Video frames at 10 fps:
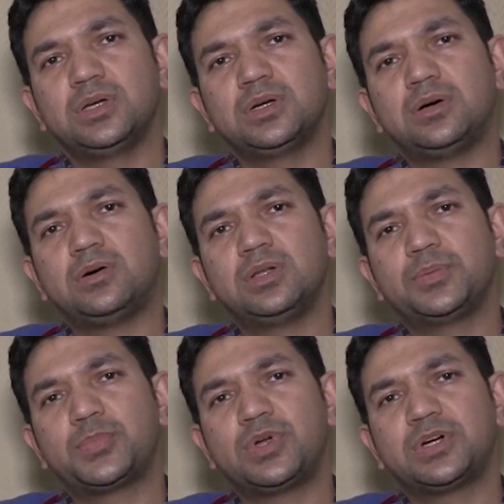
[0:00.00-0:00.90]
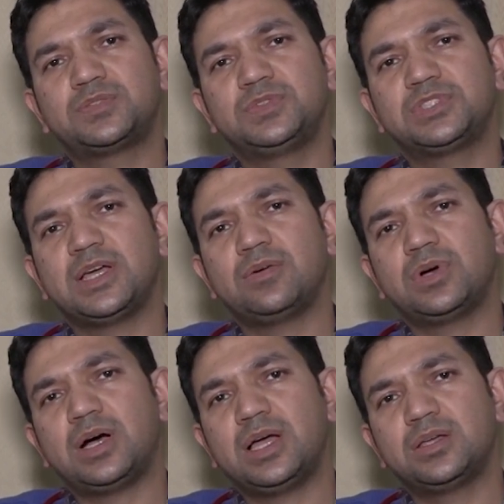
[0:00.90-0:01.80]
All the products which have
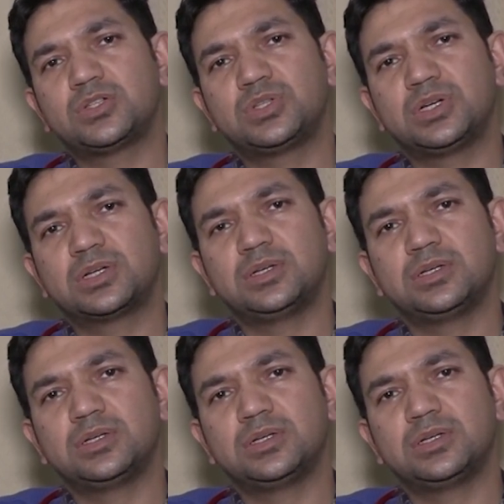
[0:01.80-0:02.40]
high sugar